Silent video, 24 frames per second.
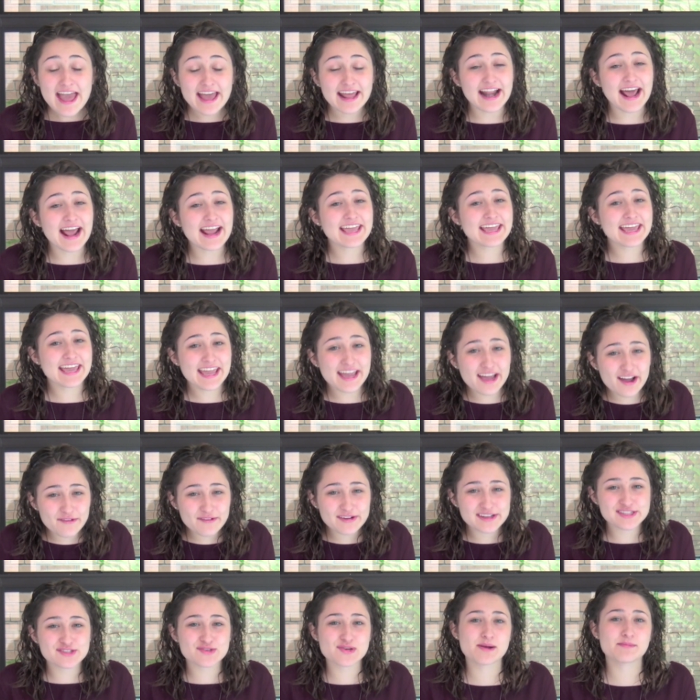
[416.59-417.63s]
And I
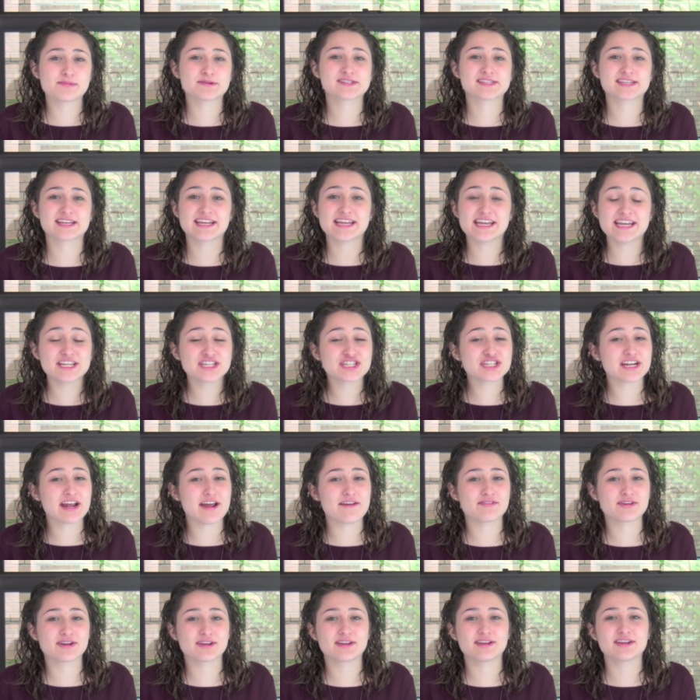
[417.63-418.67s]
can't wait to represent each and
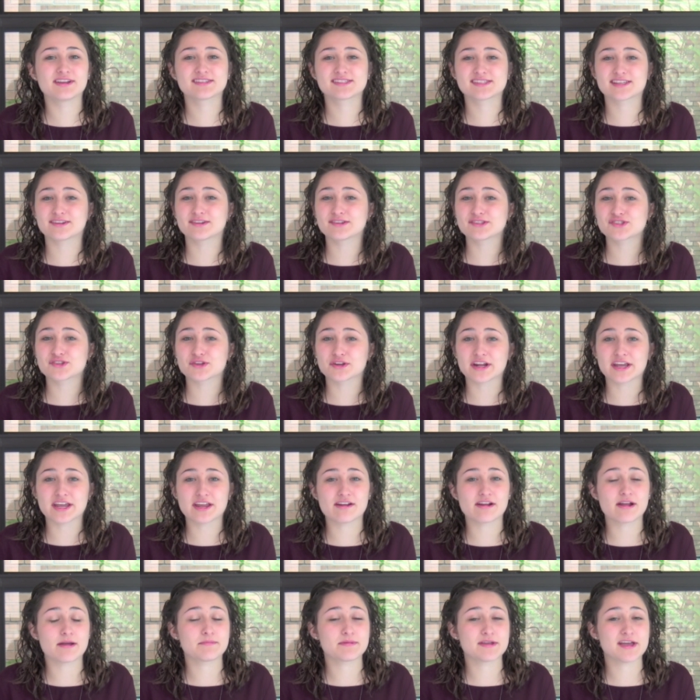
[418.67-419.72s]
every single student
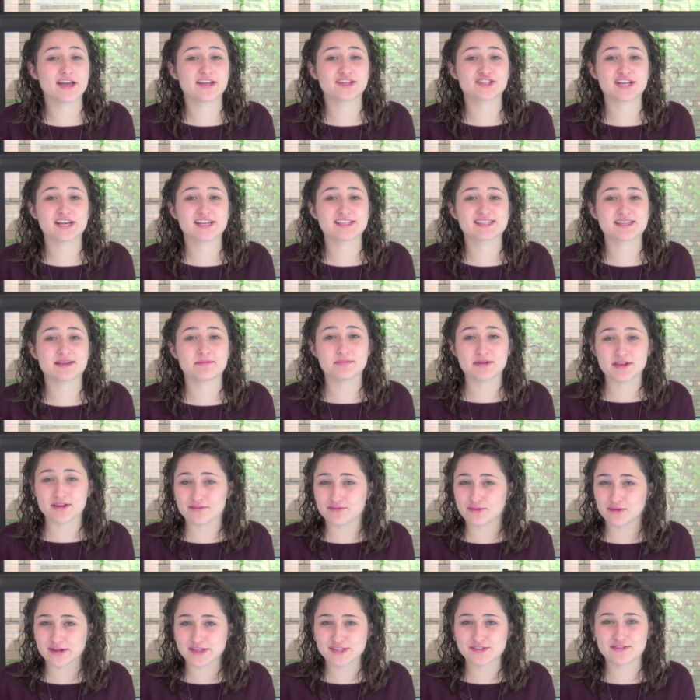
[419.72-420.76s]
here at BHS and be
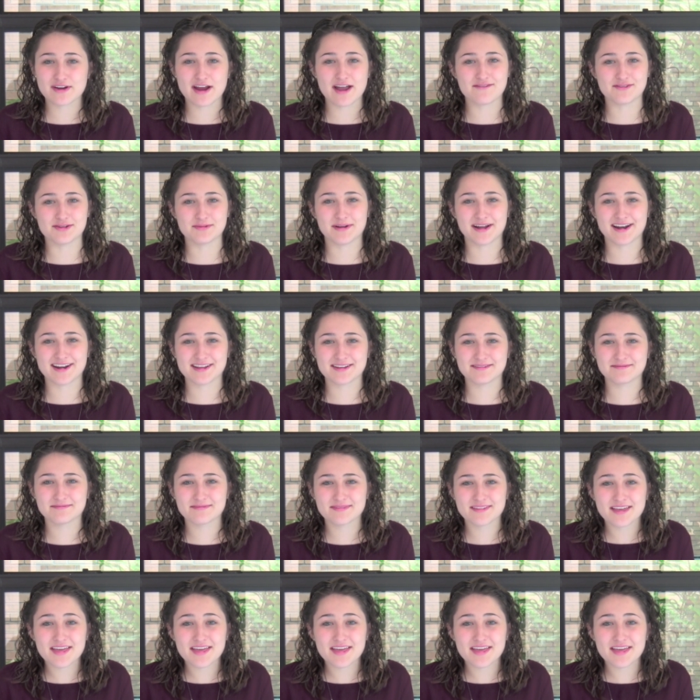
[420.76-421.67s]
a voice for everybody.